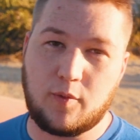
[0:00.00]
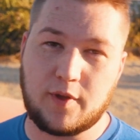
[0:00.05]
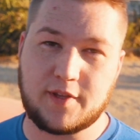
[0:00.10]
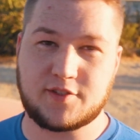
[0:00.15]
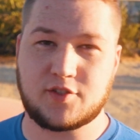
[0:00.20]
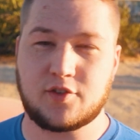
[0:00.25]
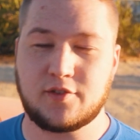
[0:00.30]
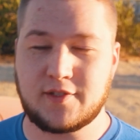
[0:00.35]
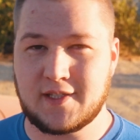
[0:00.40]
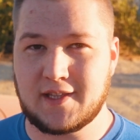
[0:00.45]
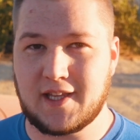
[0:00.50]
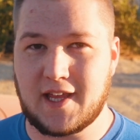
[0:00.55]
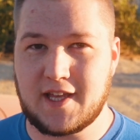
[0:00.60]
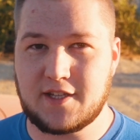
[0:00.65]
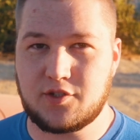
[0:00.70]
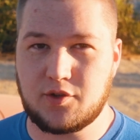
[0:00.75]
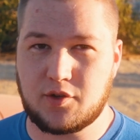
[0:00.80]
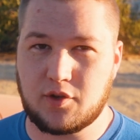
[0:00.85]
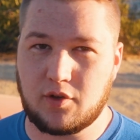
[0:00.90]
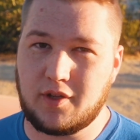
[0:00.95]
With a certain
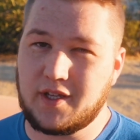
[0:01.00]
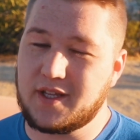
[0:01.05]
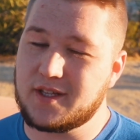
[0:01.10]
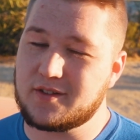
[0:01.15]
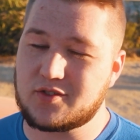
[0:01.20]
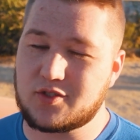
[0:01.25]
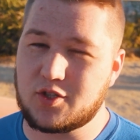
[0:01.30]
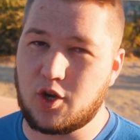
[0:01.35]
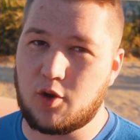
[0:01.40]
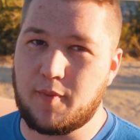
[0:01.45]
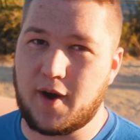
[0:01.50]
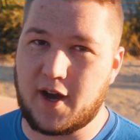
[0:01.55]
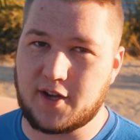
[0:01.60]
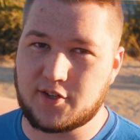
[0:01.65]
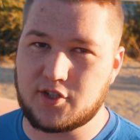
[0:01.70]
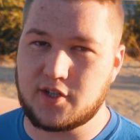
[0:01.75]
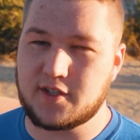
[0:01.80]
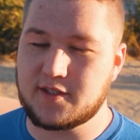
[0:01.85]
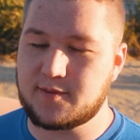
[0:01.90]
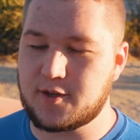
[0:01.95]
lens, you can only get so
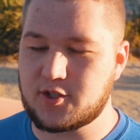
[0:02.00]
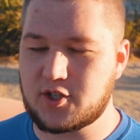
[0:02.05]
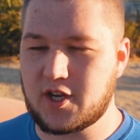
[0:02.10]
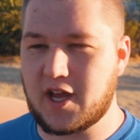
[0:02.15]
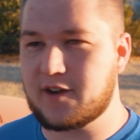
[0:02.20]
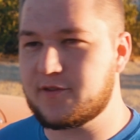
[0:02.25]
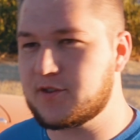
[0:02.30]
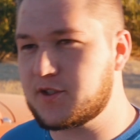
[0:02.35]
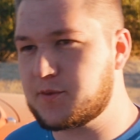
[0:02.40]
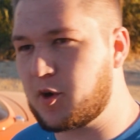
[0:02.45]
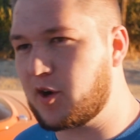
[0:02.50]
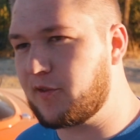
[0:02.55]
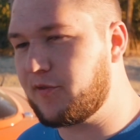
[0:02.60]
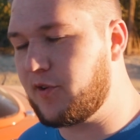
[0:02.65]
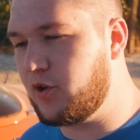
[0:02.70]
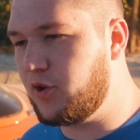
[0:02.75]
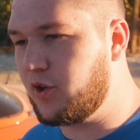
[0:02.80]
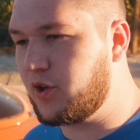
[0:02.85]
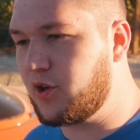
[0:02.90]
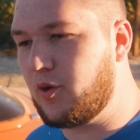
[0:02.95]
much, and especially out of a
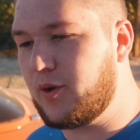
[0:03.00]
smartphone, you can